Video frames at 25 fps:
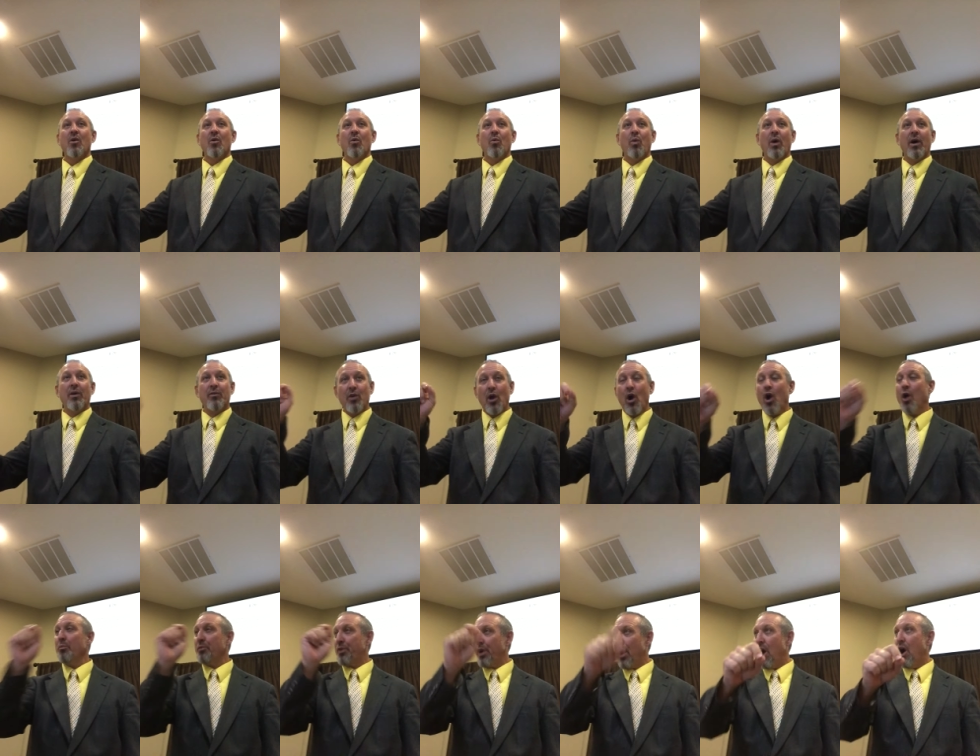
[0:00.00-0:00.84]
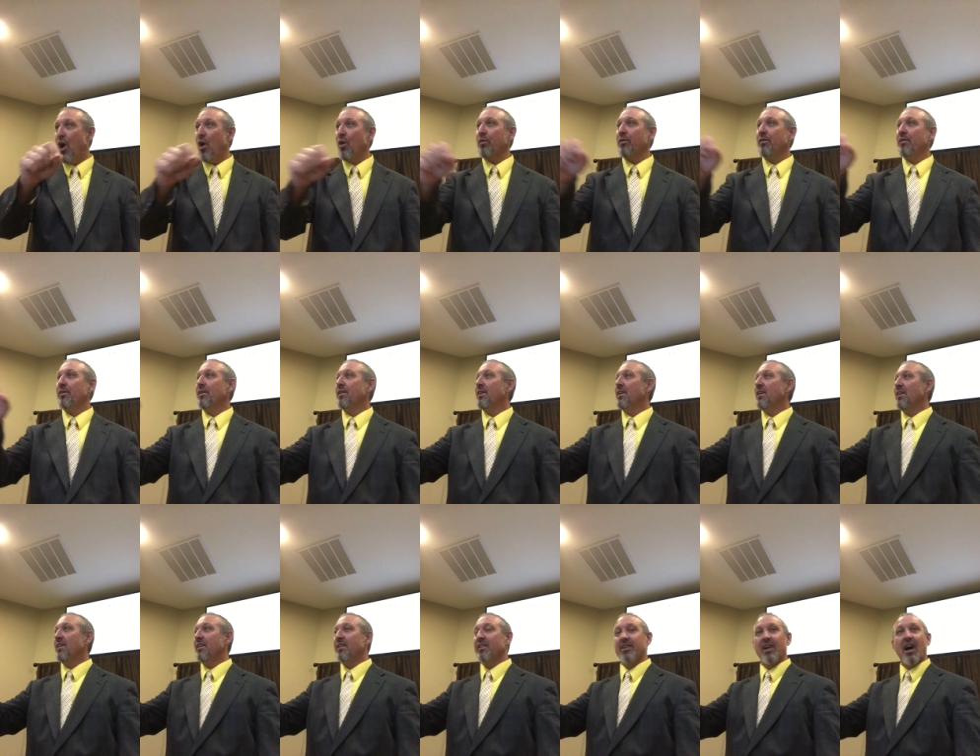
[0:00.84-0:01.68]
What Rome taught,
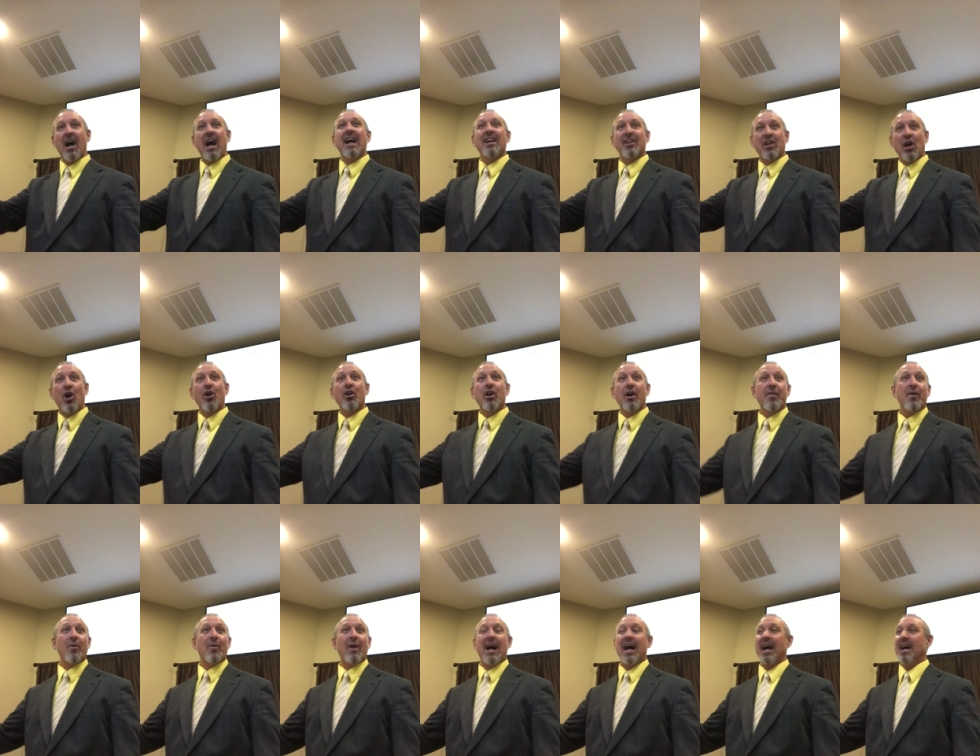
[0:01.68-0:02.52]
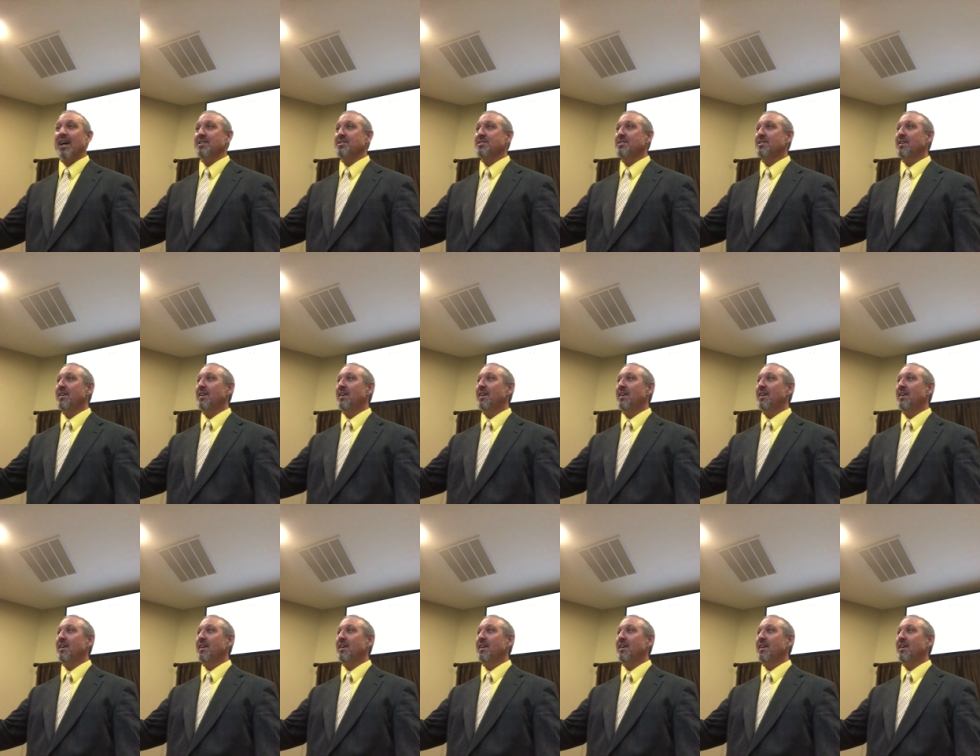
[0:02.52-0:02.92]
God taught otherwise.